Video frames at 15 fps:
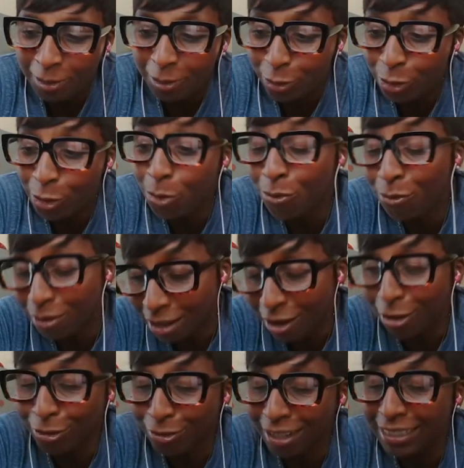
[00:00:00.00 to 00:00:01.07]
two
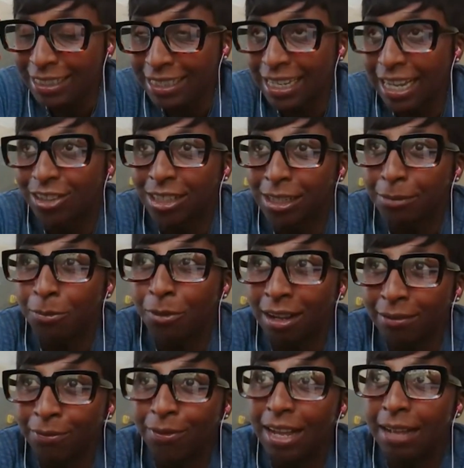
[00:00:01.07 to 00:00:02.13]
last races actually,
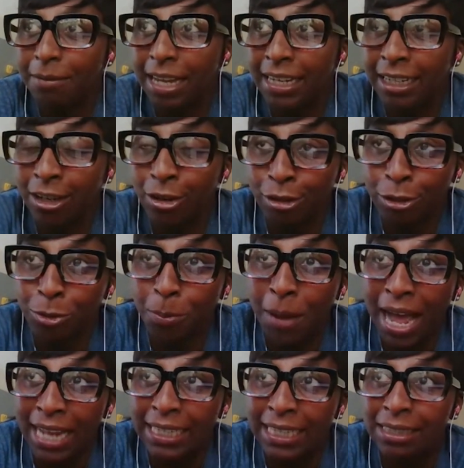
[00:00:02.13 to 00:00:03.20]
one in Crystal
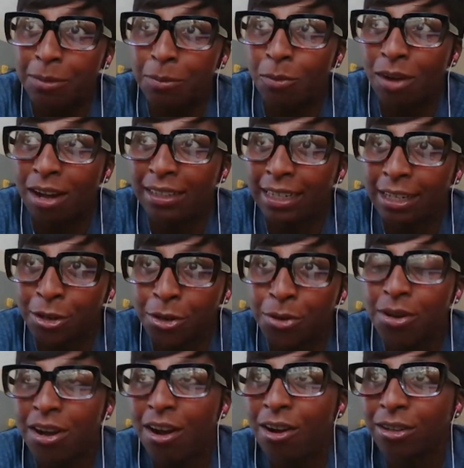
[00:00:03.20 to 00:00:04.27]
Palace and one in
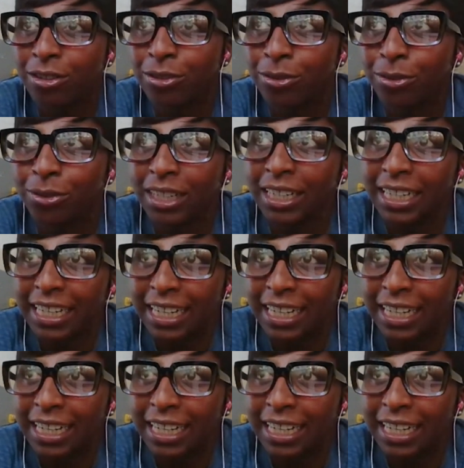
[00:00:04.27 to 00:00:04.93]
Newcastle,